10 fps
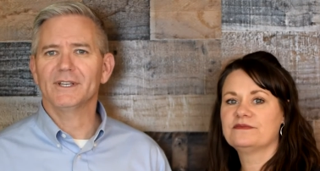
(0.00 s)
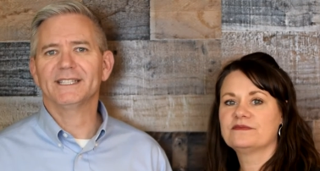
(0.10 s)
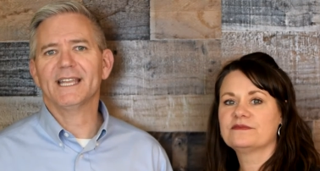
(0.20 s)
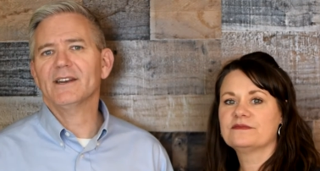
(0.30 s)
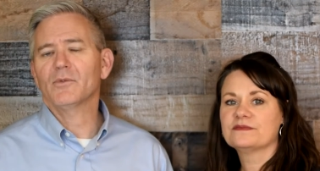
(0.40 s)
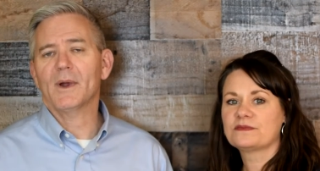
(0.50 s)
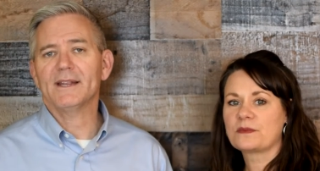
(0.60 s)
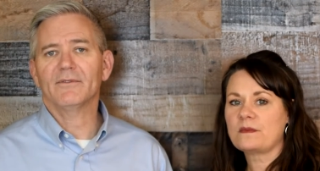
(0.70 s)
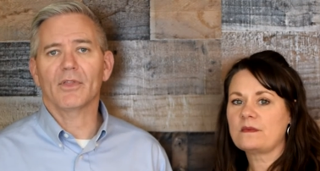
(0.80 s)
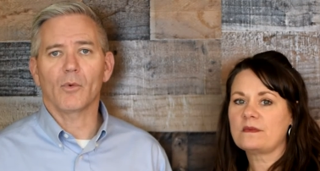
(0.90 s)
Speaker 1: instead of
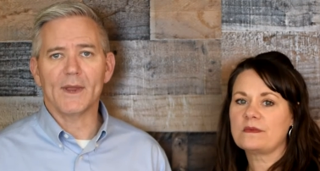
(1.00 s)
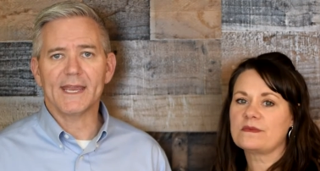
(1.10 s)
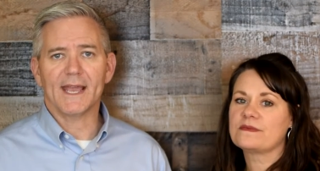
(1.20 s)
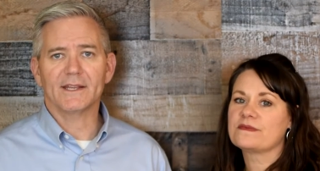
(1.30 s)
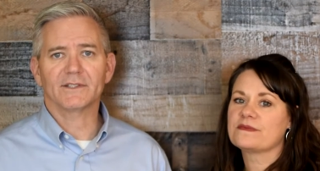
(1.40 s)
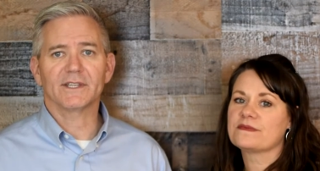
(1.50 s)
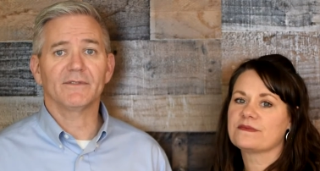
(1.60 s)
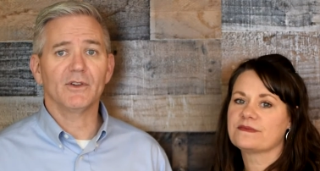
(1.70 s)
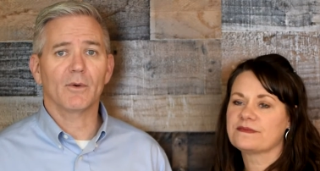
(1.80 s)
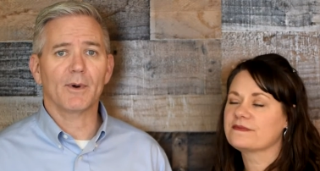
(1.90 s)
waiting for the weekends to
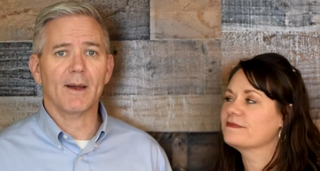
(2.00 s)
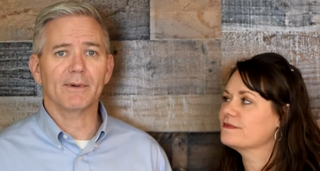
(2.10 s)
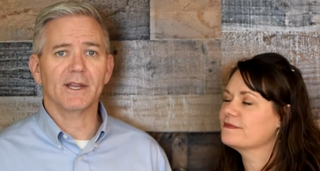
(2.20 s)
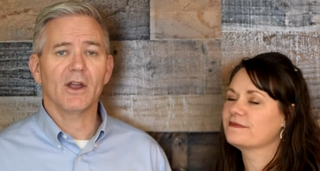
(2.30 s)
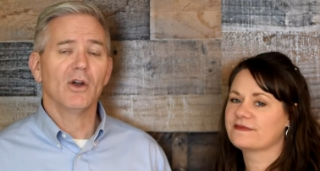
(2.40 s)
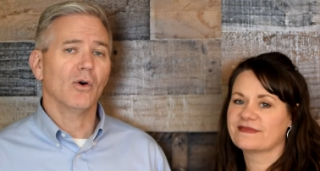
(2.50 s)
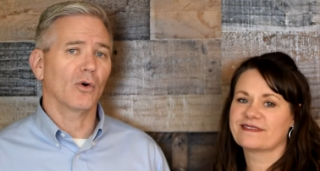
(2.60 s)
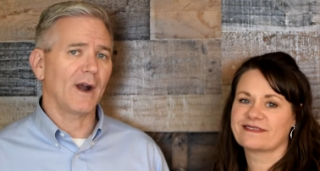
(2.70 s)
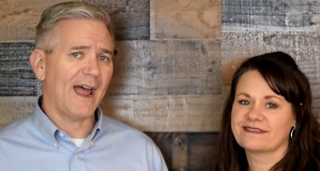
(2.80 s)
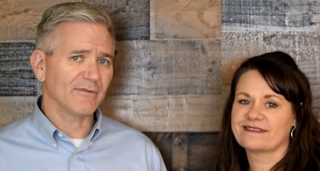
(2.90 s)
view a property
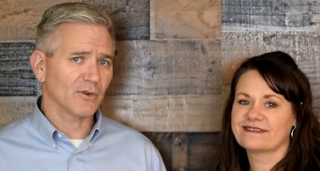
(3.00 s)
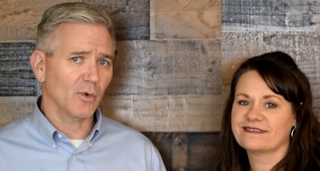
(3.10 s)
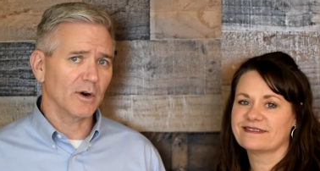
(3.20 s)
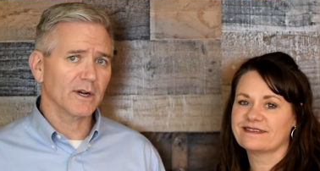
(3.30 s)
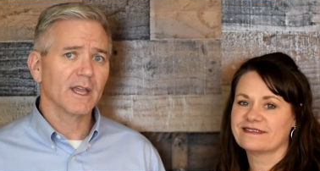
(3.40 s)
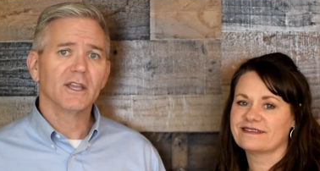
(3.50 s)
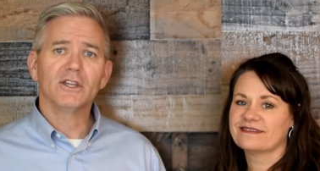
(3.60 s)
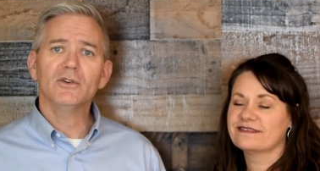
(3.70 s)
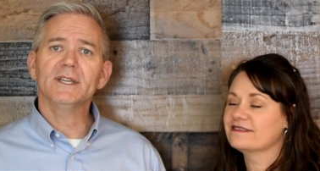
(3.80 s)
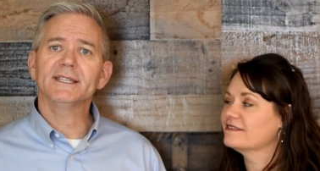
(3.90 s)
or after work,
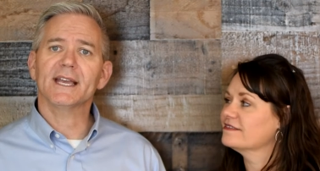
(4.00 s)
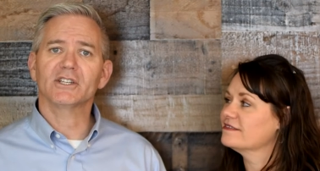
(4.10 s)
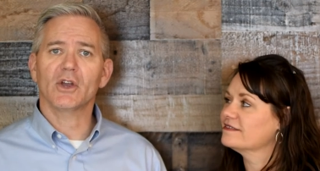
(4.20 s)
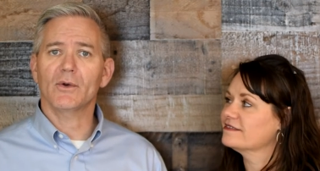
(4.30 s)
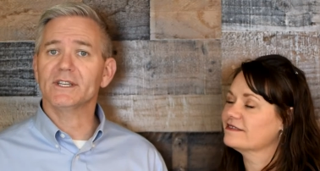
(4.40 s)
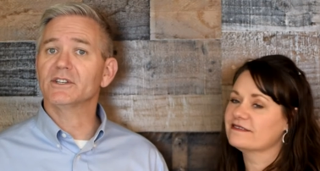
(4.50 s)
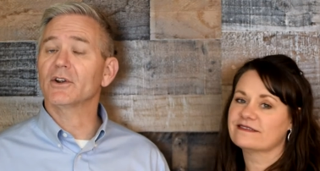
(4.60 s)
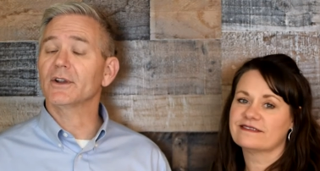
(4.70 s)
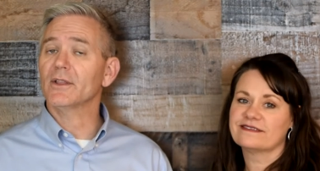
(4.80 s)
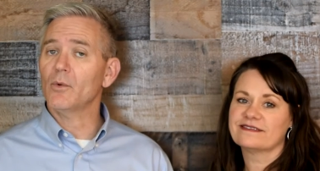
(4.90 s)
you can set showings
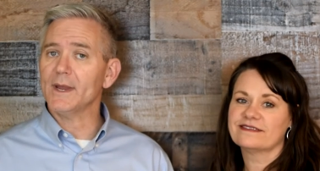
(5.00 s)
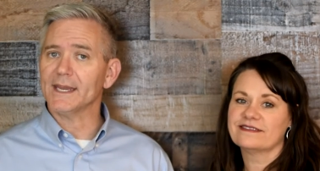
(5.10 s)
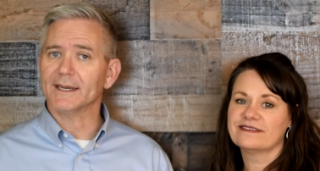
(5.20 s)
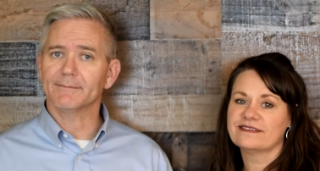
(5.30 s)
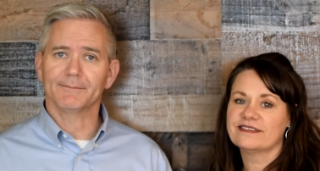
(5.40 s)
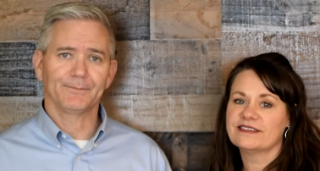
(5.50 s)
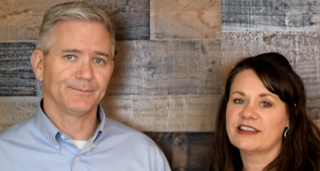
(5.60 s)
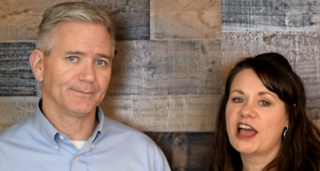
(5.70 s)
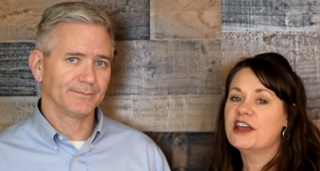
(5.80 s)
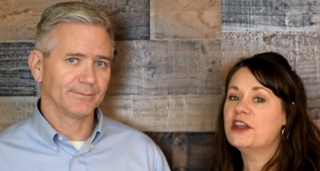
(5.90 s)
during the week.
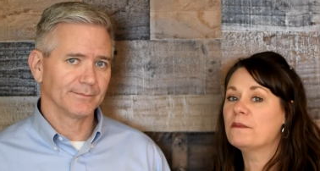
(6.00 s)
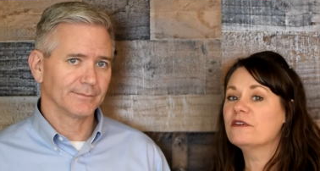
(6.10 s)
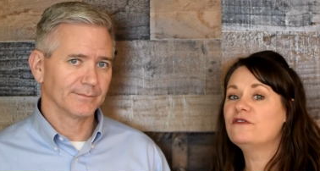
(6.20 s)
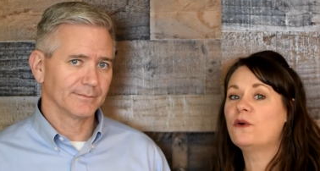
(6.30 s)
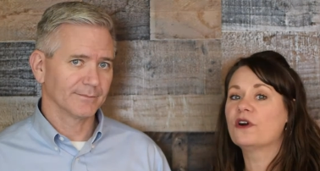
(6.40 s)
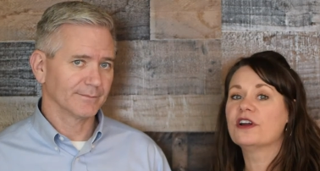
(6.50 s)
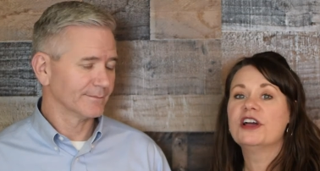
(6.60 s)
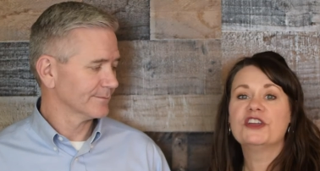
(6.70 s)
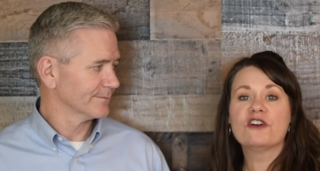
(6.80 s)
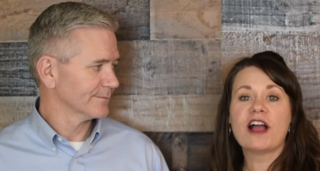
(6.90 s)
Speaker 2: Number four,
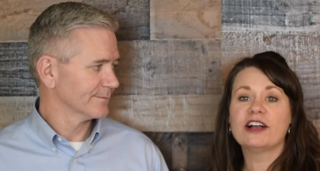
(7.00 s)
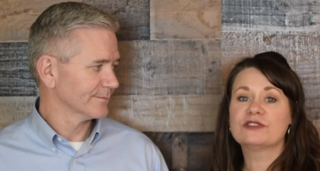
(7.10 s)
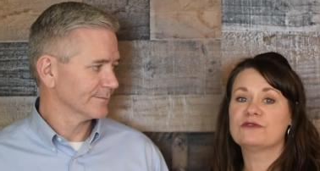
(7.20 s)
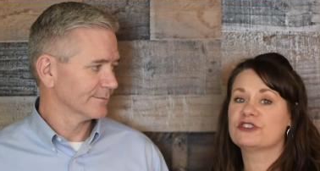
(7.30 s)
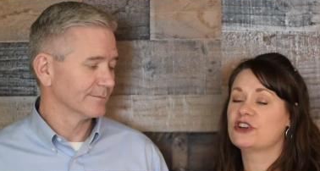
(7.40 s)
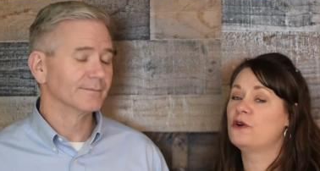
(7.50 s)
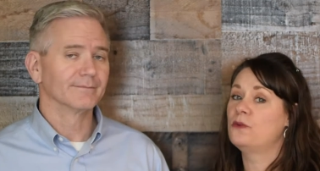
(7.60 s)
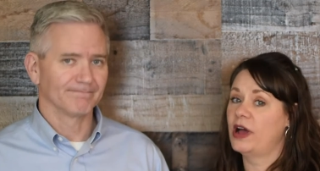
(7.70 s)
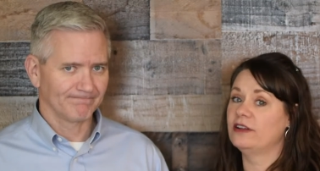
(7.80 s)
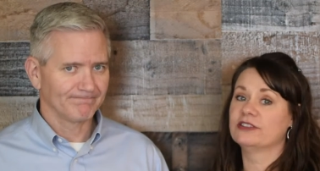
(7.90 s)
your house will show
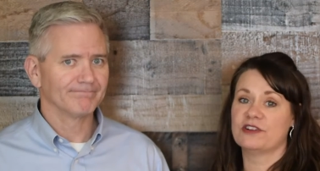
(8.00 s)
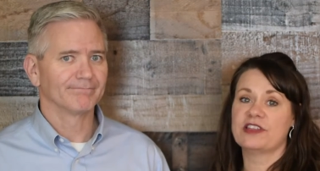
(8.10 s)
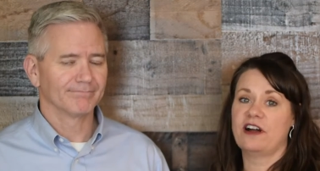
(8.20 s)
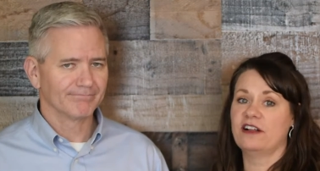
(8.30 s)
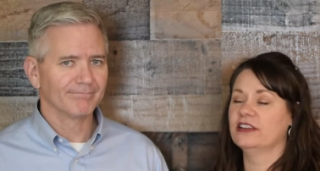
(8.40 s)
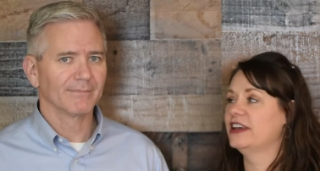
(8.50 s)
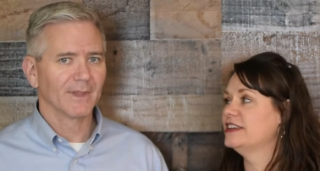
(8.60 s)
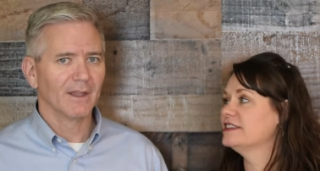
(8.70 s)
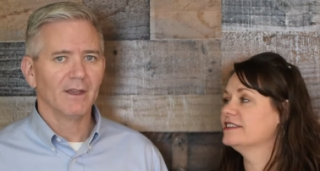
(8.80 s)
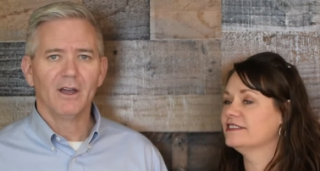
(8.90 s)
well during the
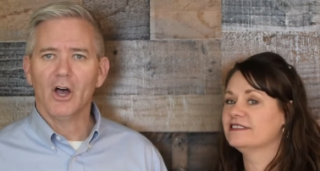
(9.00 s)
holidays.